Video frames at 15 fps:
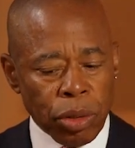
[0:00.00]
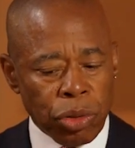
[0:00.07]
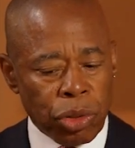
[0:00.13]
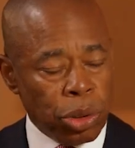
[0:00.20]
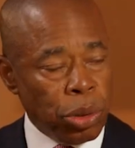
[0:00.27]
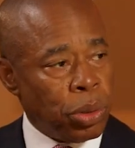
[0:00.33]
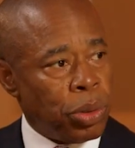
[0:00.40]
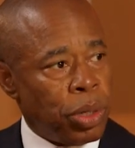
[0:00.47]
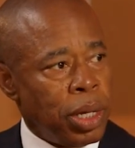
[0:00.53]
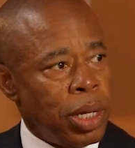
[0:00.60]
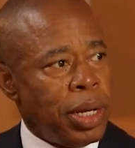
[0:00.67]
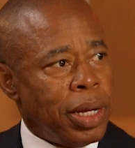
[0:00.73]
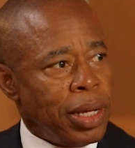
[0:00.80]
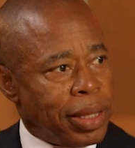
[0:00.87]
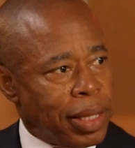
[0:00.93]
Two,
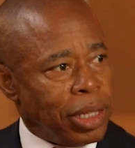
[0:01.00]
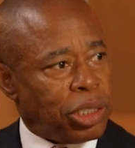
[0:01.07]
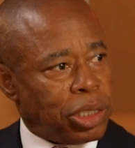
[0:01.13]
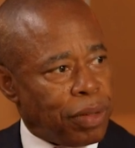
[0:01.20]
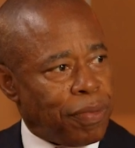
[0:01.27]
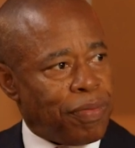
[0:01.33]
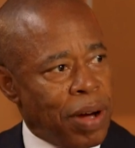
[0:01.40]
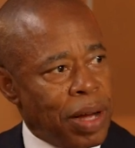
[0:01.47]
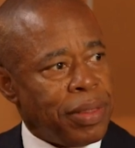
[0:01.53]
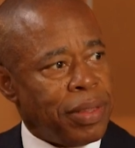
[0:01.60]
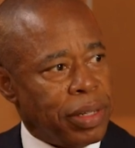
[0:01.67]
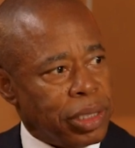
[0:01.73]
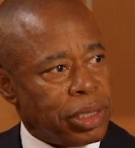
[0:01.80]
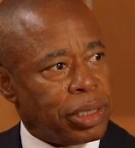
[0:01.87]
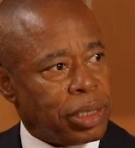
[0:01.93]
they should fund
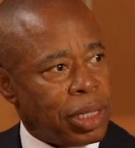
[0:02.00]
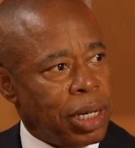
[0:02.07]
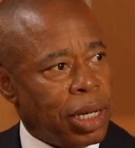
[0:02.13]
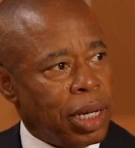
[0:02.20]
this.